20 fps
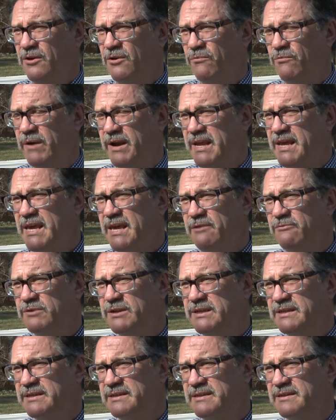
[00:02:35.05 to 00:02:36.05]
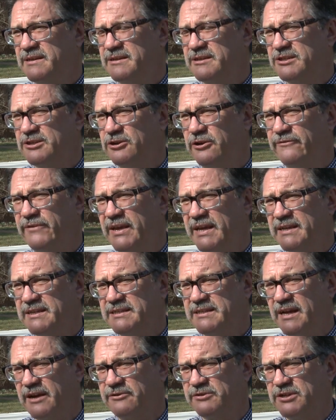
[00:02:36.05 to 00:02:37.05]
when he was serving as
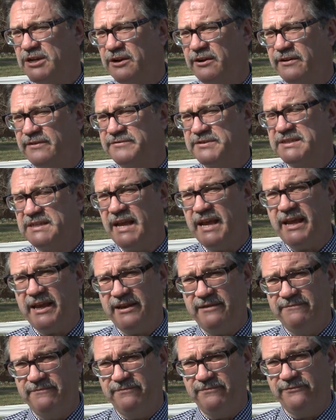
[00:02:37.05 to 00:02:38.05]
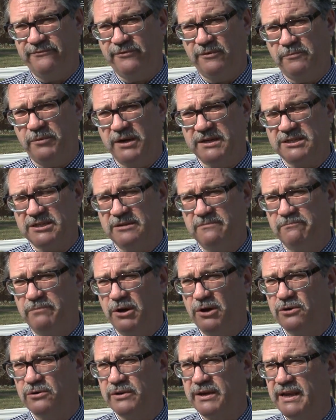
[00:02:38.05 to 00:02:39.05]
Secretary of State for President
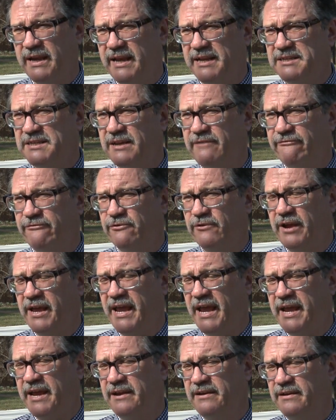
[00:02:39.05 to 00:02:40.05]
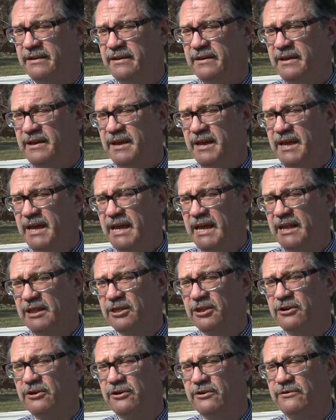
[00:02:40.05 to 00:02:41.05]
Polk in 1848, he
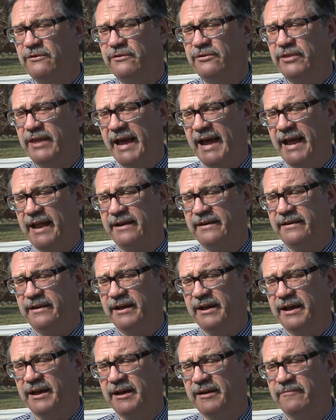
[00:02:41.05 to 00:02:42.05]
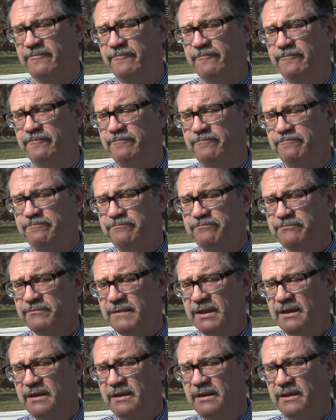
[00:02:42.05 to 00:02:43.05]
learned that um,
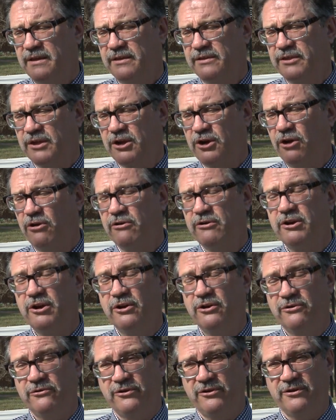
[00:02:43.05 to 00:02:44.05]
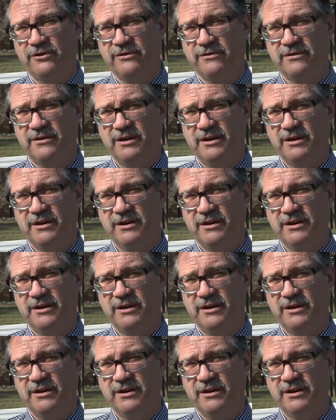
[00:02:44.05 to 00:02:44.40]
the current owner